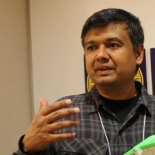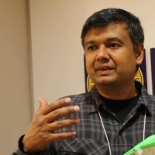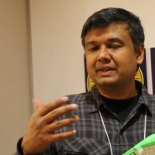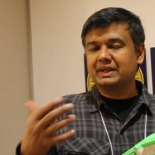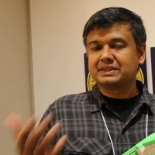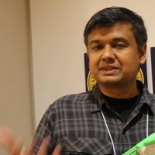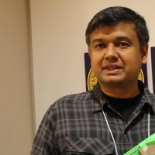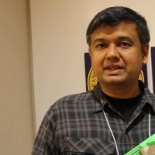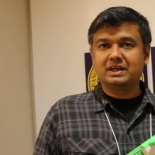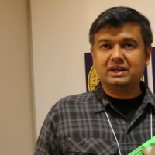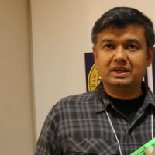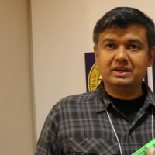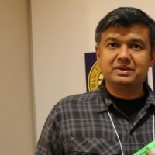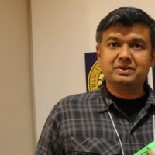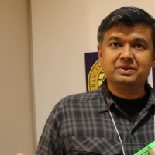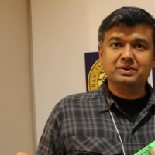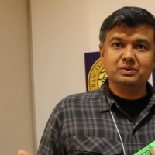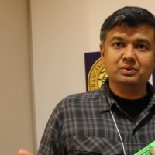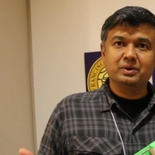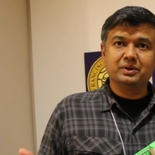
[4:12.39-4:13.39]
That's kind of hard
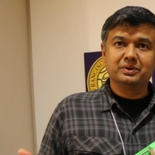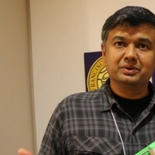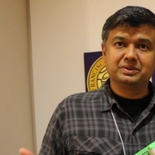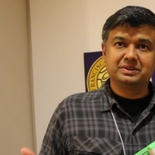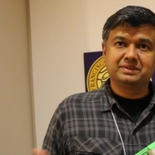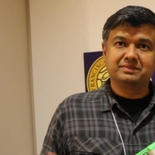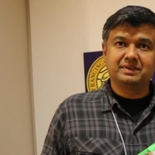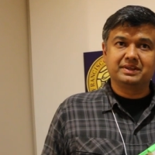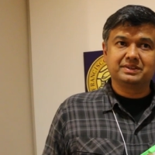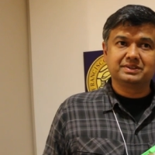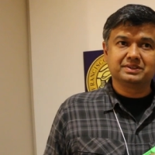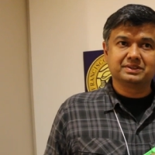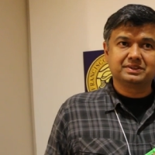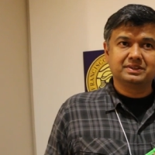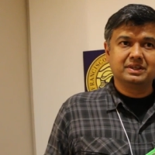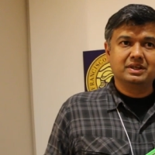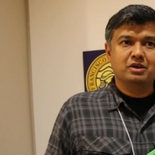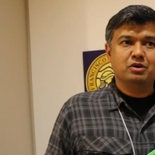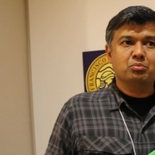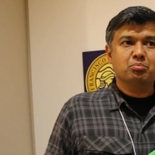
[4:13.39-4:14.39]
to do on those devices.
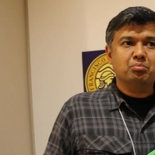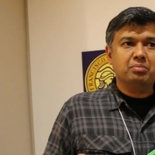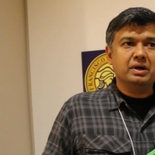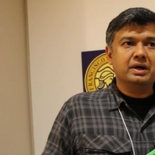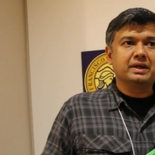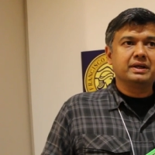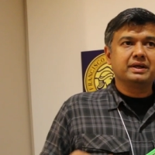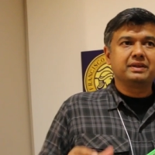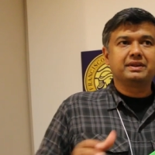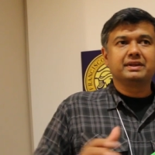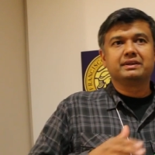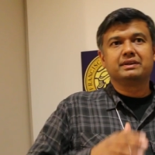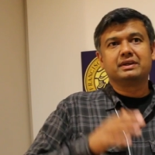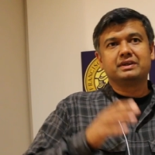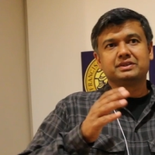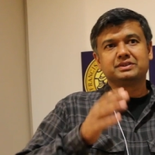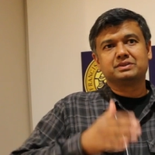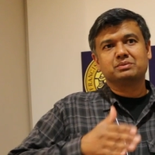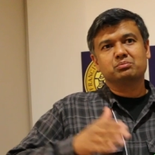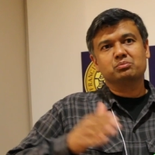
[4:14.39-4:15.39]
But I think there
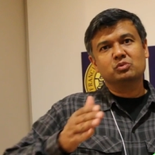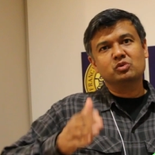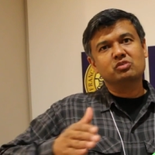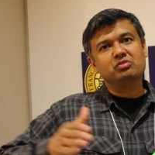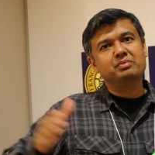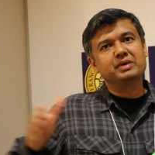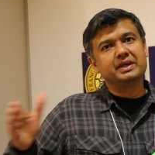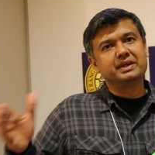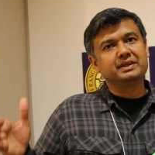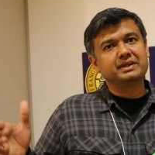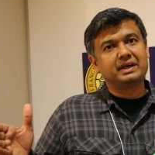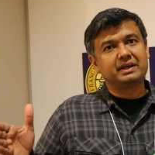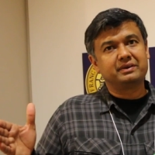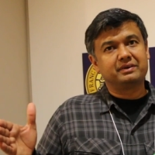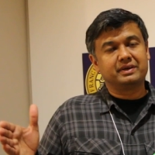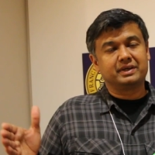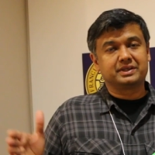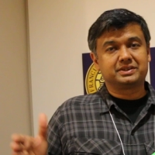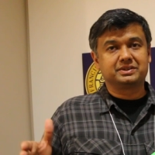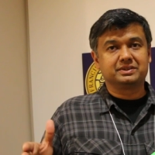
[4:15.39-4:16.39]
is a movement in that
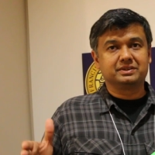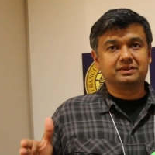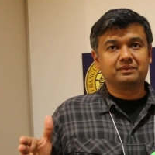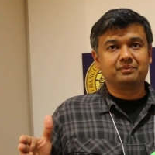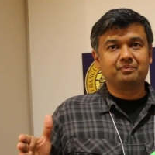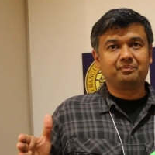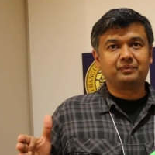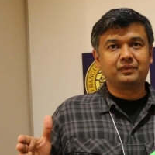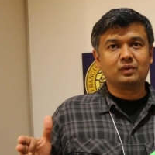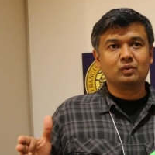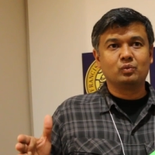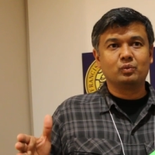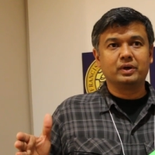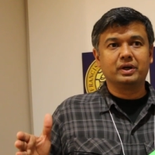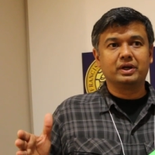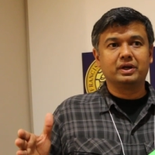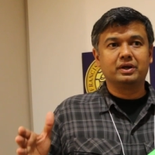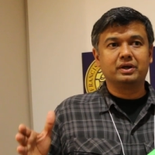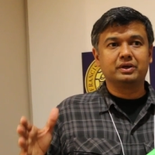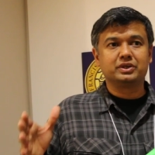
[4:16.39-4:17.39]
direction
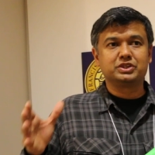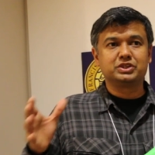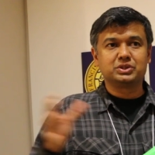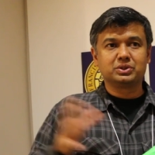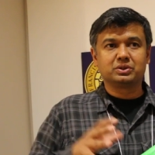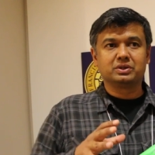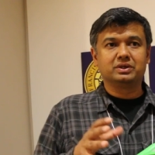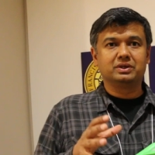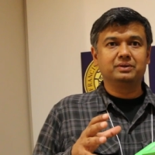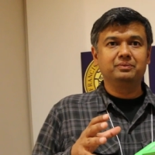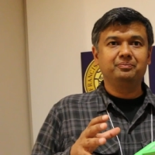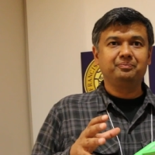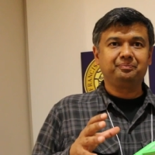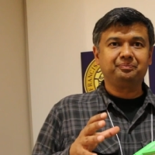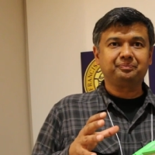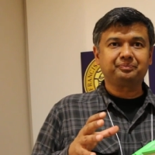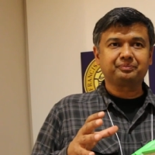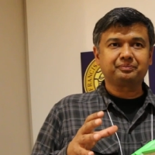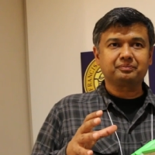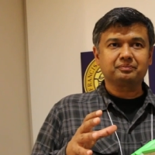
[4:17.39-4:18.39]
where Sugar
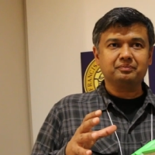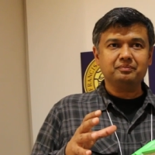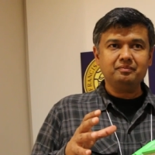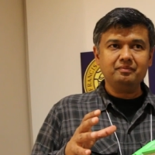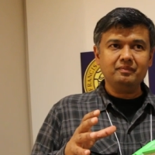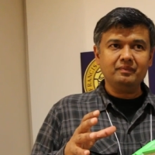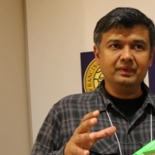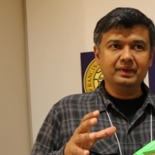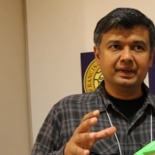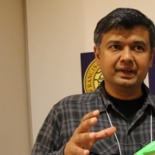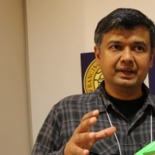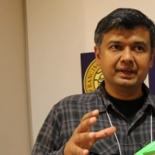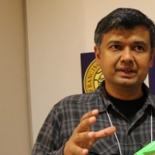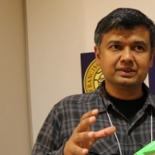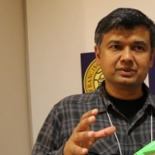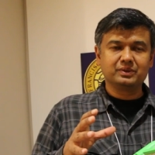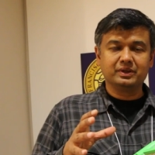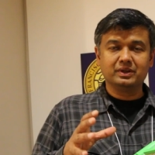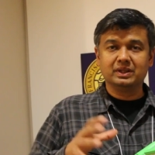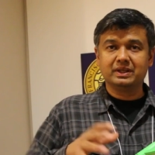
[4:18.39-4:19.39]

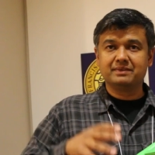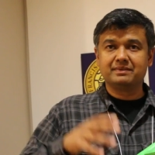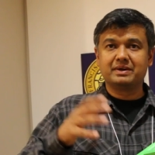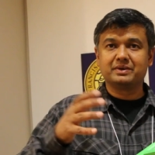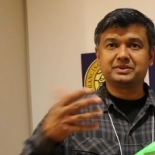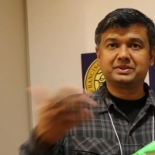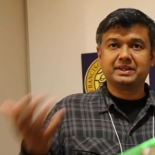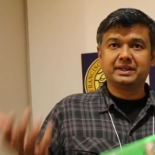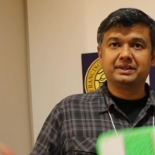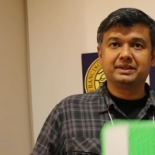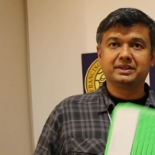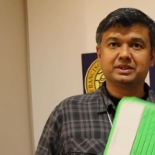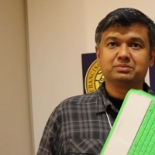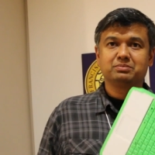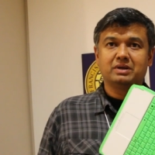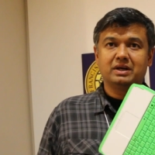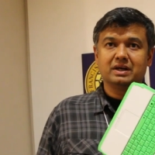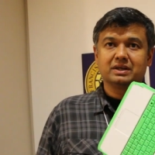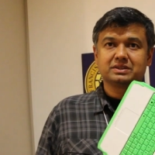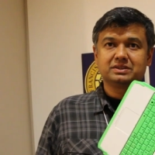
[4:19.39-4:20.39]
is going to live outside this
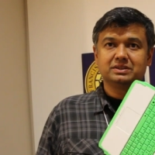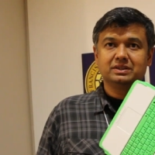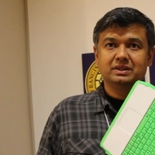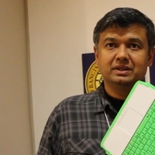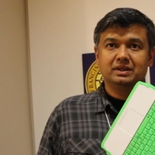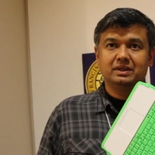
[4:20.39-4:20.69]
box